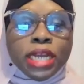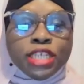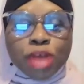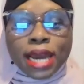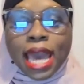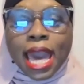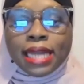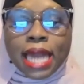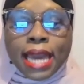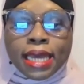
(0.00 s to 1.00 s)
when they try to
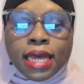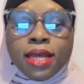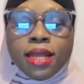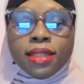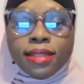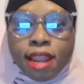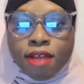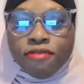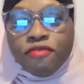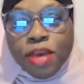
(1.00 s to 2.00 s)
act like
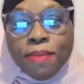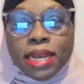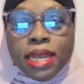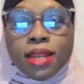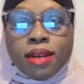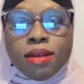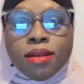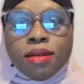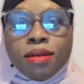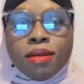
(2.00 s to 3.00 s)
they're feminine.